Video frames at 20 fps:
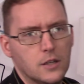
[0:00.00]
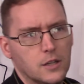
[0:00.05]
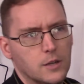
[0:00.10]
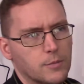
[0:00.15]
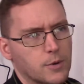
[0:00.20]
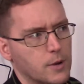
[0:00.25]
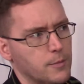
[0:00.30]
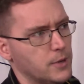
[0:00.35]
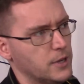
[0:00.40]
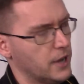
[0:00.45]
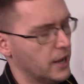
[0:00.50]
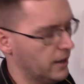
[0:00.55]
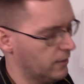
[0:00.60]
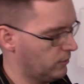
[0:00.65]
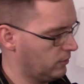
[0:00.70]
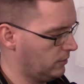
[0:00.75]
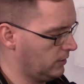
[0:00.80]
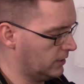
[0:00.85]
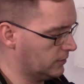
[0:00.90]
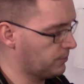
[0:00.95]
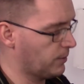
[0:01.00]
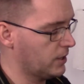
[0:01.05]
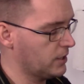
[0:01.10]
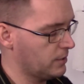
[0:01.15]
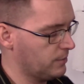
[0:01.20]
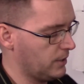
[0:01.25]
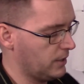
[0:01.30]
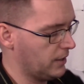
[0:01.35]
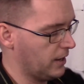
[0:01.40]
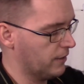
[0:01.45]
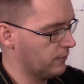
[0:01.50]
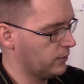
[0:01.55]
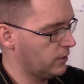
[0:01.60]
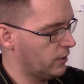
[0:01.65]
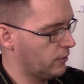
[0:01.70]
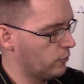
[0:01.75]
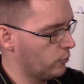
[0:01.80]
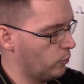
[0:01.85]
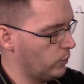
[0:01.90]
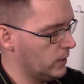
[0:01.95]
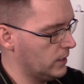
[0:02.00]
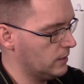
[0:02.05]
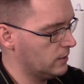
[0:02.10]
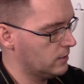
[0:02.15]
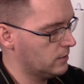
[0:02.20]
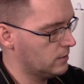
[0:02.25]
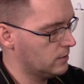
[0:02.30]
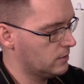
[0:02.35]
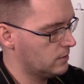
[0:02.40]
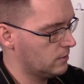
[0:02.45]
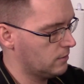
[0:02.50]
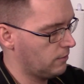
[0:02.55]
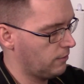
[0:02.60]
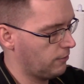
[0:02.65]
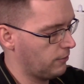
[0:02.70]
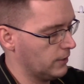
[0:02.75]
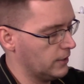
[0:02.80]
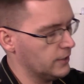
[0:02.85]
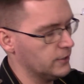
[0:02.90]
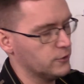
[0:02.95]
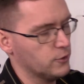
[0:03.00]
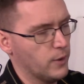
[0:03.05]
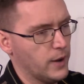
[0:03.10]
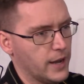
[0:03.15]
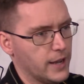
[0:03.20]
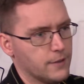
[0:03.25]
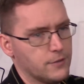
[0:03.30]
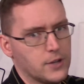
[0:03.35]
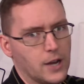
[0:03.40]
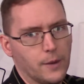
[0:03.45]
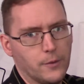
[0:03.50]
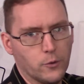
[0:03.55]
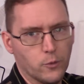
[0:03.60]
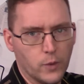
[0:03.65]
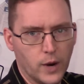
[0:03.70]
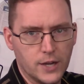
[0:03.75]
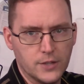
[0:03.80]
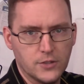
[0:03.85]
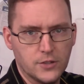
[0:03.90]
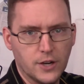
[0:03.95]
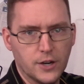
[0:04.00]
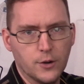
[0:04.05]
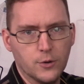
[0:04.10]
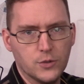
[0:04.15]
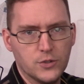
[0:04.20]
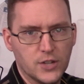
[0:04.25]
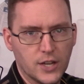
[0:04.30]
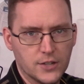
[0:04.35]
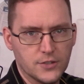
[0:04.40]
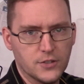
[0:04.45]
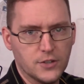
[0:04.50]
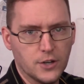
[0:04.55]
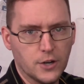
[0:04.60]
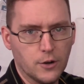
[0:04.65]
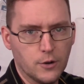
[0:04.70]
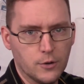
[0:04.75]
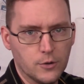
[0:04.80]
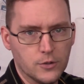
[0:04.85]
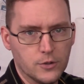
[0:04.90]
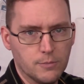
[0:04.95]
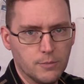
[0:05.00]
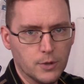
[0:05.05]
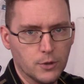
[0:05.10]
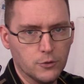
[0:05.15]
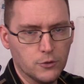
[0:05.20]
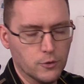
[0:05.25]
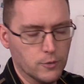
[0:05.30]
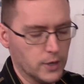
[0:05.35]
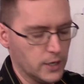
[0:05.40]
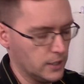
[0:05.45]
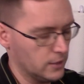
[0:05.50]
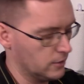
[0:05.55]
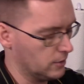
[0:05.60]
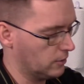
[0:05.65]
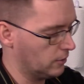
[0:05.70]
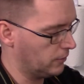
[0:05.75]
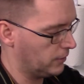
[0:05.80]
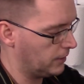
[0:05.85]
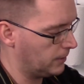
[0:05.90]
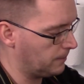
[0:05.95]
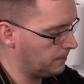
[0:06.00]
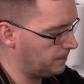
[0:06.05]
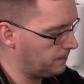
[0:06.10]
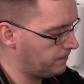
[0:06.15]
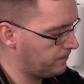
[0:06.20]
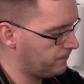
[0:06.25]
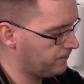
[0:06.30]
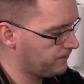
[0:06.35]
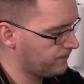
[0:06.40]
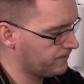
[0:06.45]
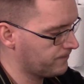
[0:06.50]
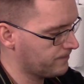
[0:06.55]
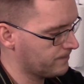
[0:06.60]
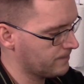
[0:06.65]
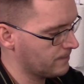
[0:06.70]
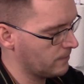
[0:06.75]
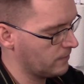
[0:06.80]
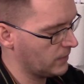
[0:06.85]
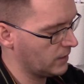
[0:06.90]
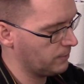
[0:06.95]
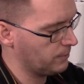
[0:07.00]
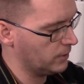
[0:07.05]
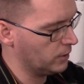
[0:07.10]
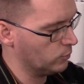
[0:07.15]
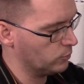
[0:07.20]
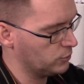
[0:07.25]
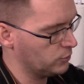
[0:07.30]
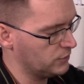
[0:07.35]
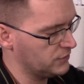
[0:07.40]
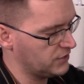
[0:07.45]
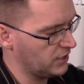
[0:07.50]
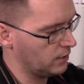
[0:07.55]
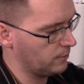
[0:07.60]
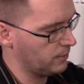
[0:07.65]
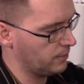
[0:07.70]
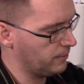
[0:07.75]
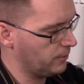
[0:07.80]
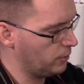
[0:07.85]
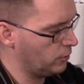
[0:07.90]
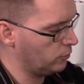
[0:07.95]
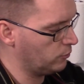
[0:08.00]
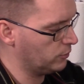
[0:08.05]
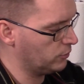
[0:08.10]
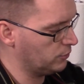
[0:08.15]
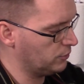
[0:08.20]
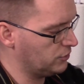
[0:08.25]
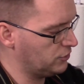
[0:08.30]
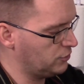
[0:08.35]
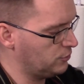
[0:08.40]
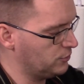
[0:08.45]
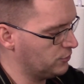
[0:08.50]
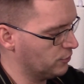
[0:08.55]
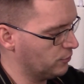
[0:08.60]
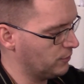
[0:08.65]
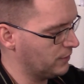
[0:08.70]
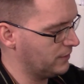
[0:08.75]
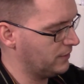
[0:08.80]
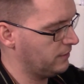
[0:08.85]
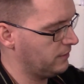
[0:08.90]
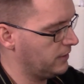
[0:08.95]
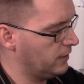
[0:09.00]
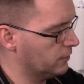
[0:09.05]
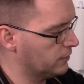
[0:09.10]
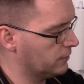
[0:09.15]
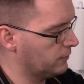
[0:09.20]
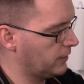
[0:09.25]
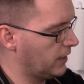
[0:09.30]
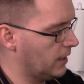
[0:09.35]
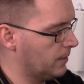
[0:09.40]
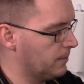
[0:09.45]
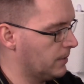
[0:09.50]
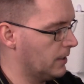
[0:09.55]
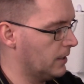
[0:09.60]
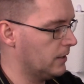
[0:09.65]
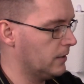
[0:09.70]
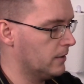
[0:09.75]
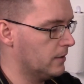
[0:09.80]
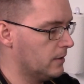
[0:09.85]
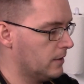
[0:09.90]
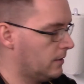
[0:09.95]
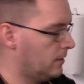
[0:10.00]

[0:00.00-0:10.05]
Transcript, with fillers: probably be every, it's probably gonna be an every other week thing, so I have time to write scenarios, test scenarios, and build terrain and all that. But we're doing settlement mode, we're doing choose your own narrative campaign,